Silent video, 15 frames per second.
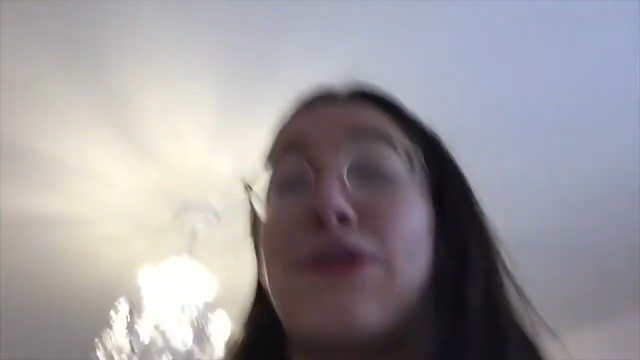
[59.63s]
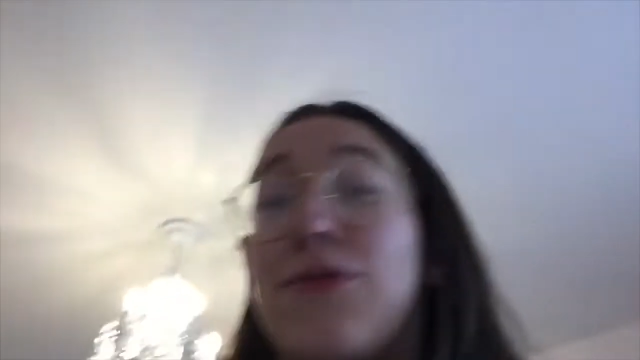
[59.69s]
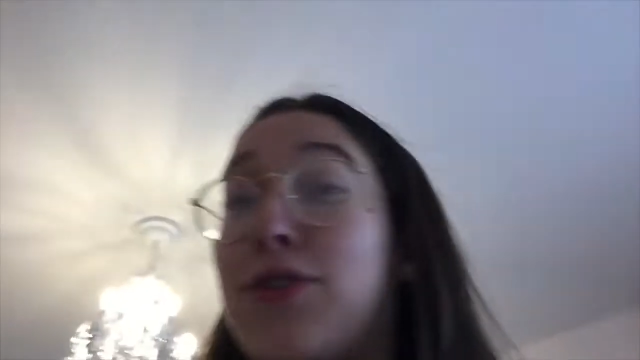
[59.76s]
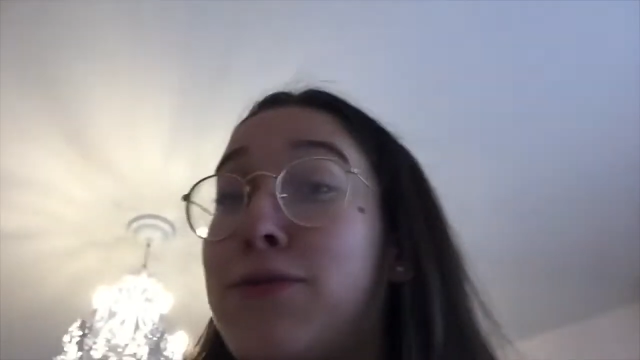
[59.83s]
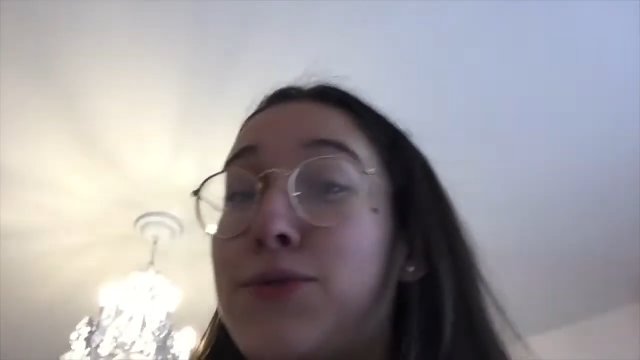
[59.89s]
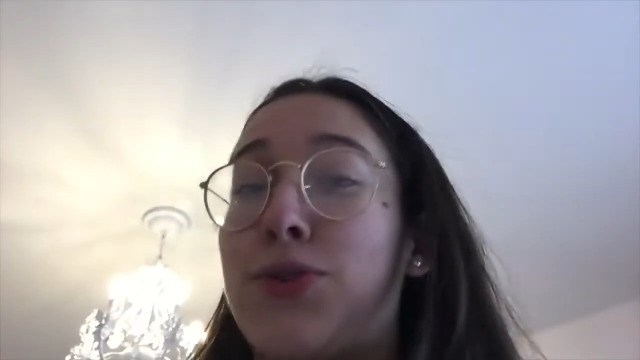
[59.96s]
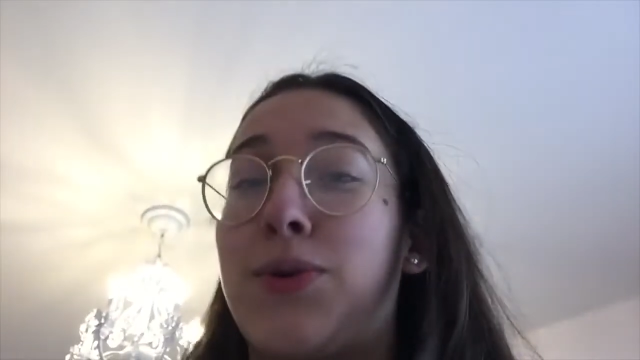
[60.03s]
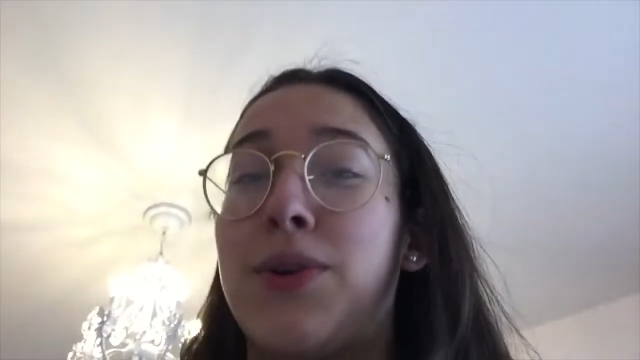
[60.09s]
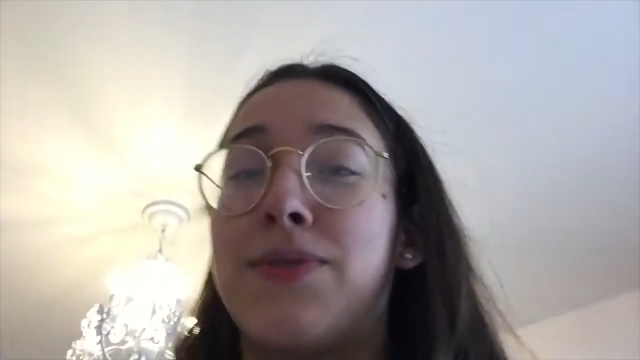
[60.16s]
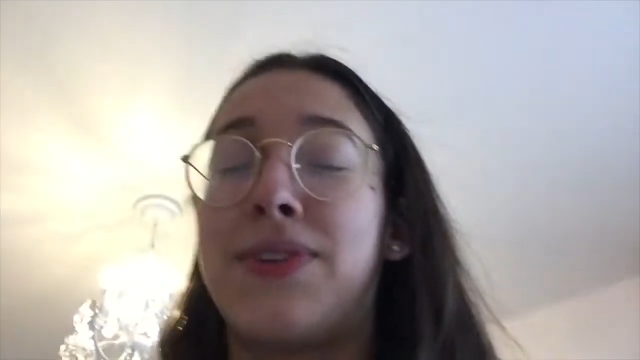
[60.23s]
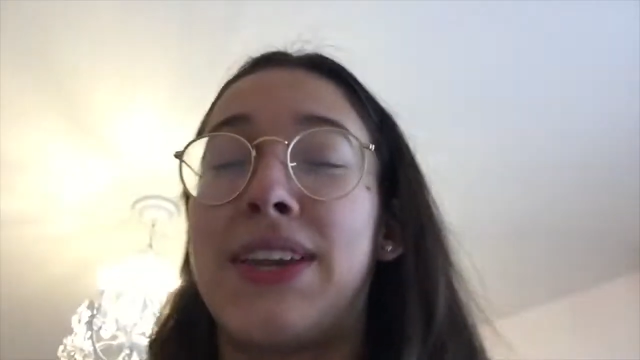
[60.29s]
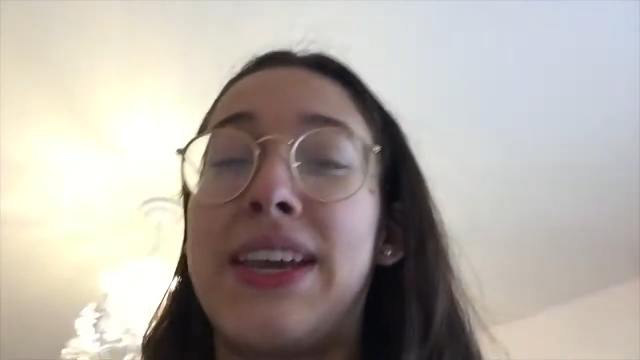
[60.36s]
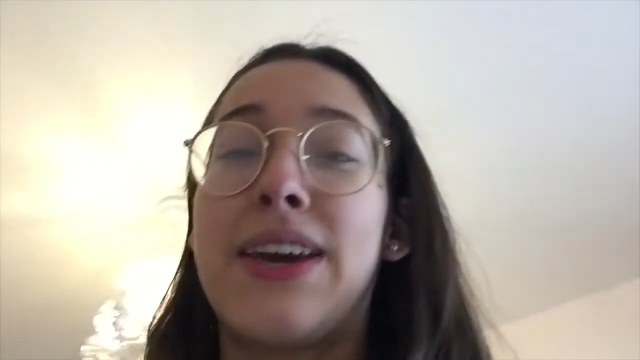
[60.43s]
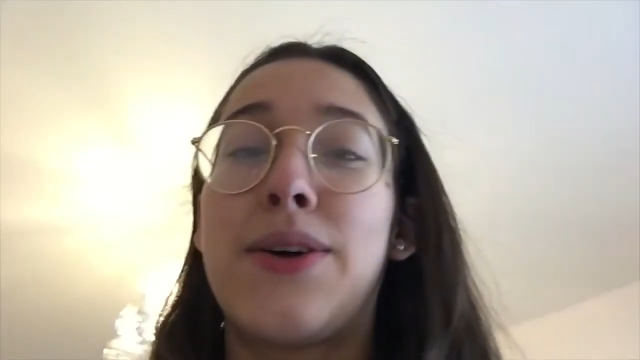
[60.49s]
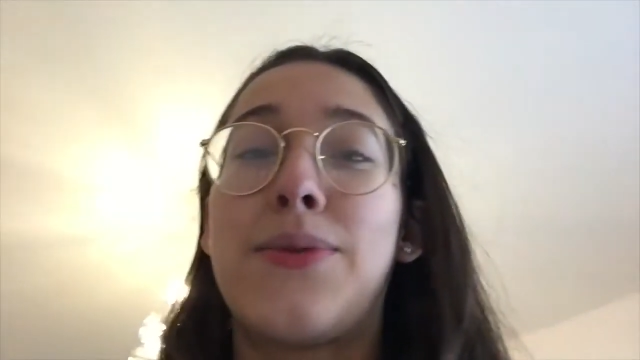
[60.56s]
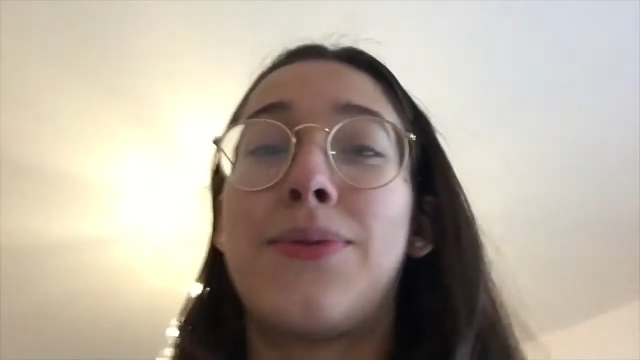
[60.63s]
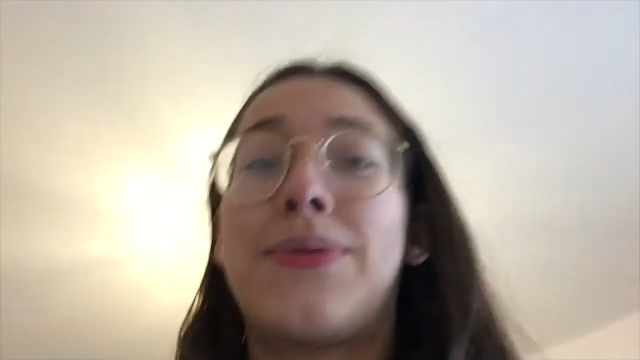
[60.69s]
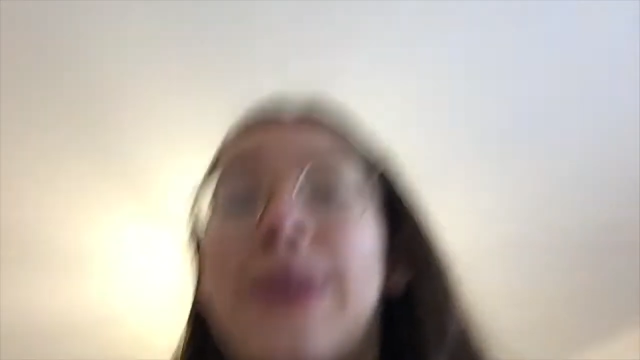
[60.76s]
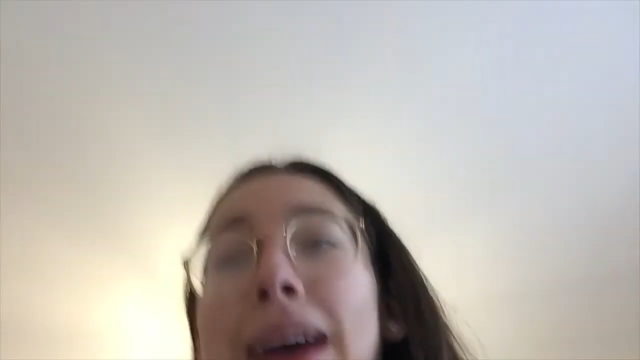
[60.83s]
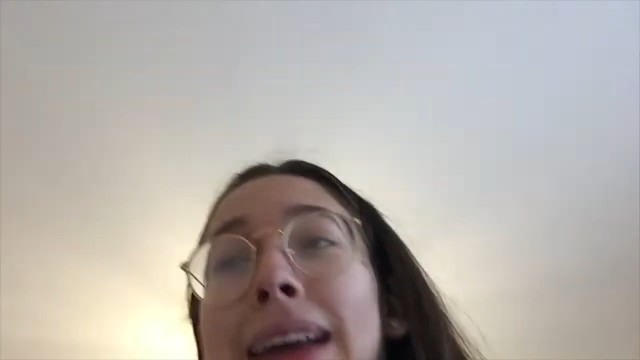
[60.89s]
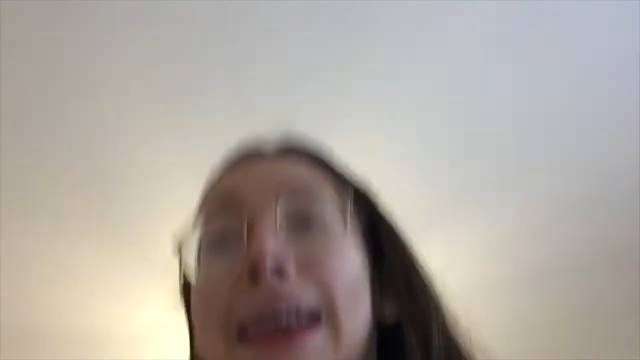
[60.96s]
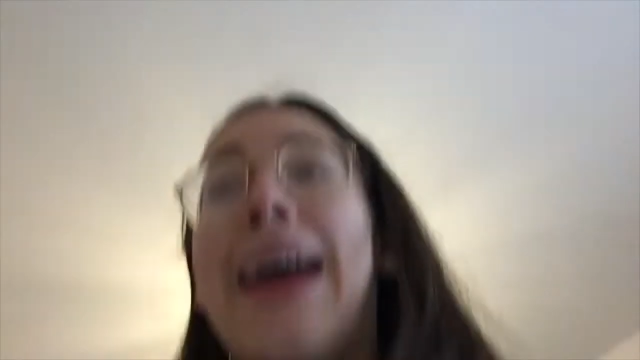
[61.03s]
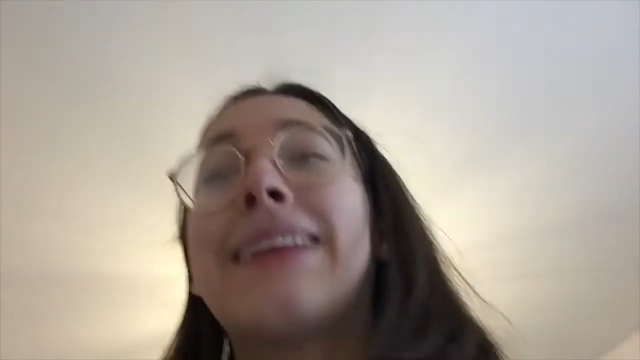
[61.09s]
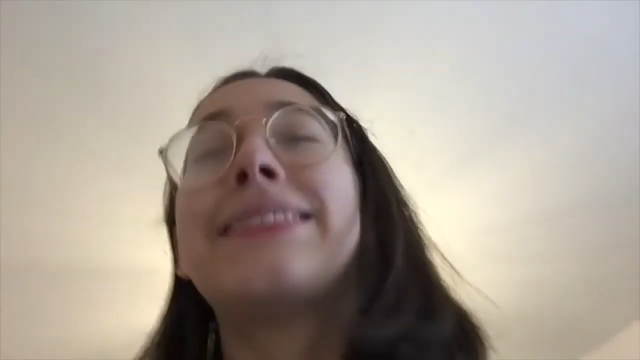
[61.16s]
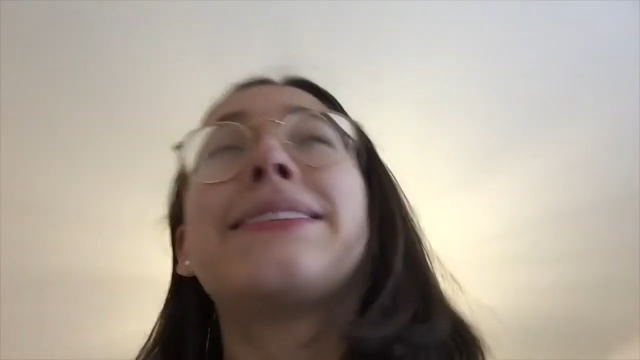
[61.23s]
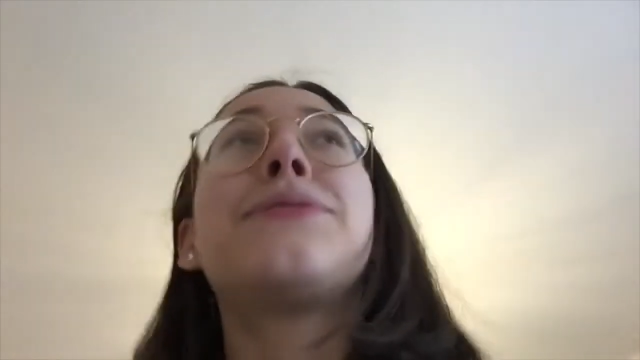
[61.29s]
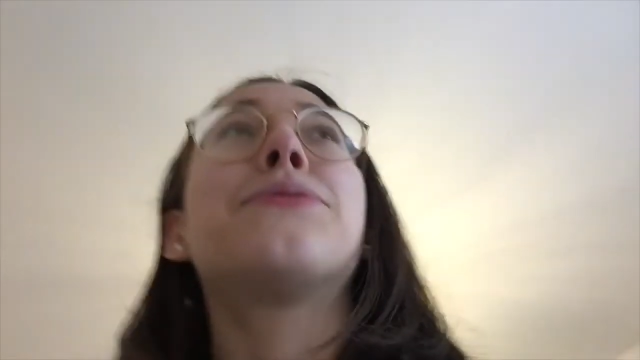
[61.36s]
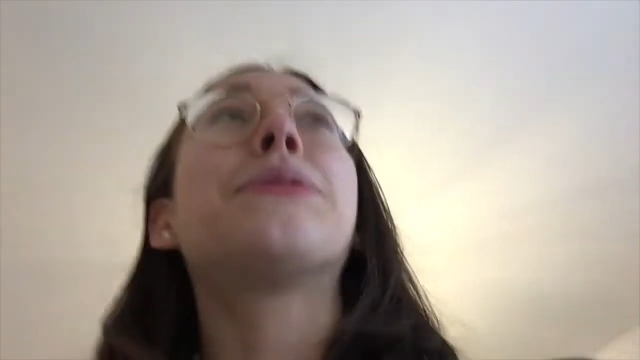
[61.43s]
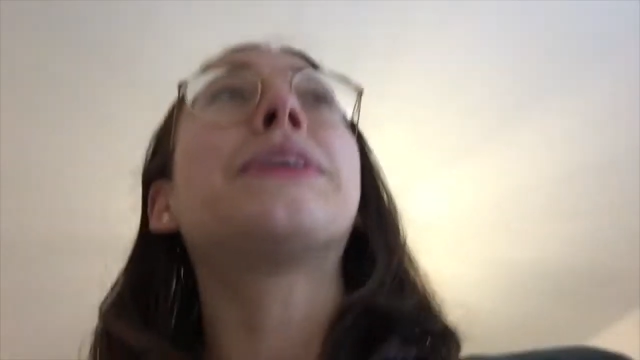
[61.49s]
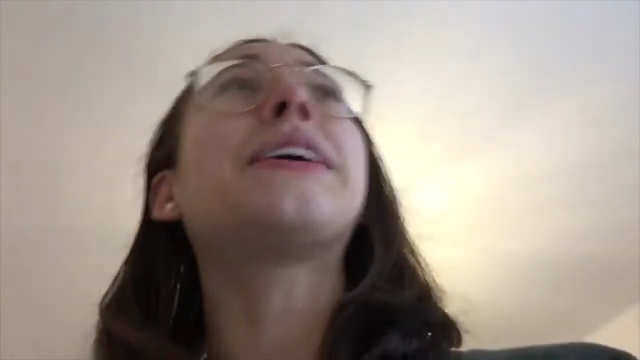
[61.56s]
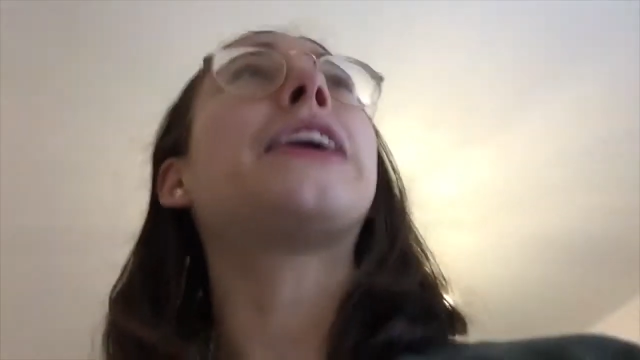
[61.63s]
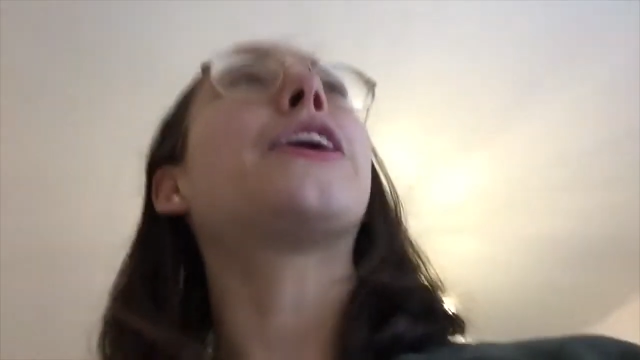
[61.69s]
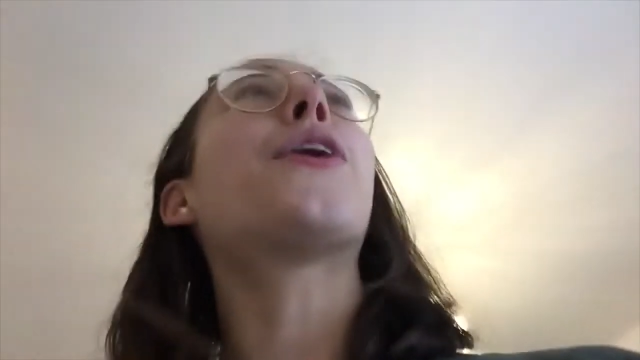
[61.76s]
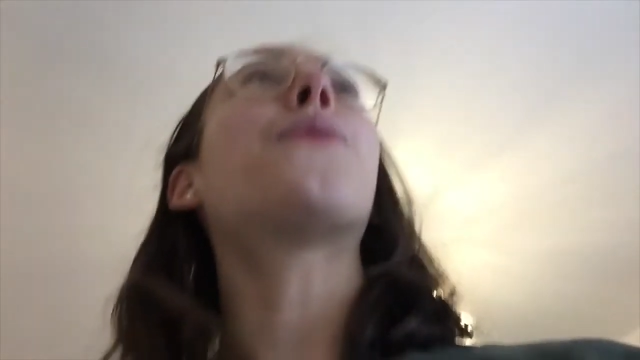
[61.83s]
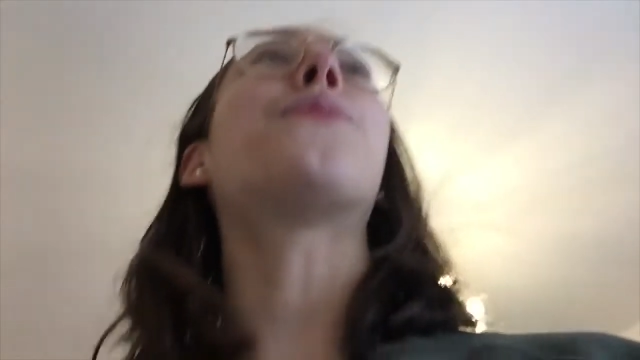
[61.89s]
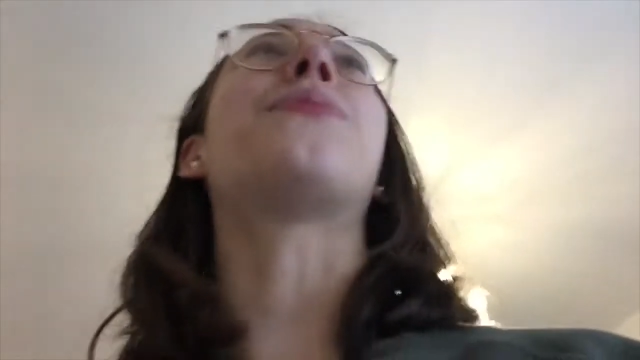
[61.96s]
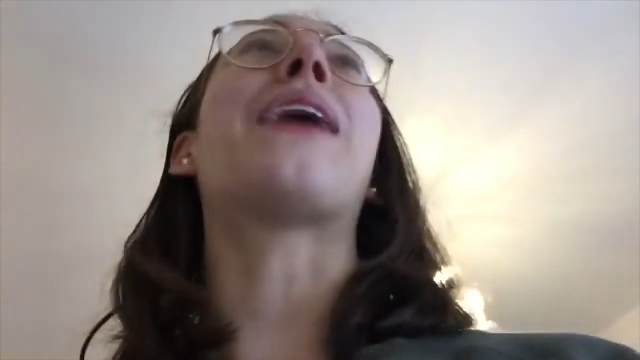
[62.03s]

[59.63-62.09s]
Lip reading: my room tour video that I didn't really go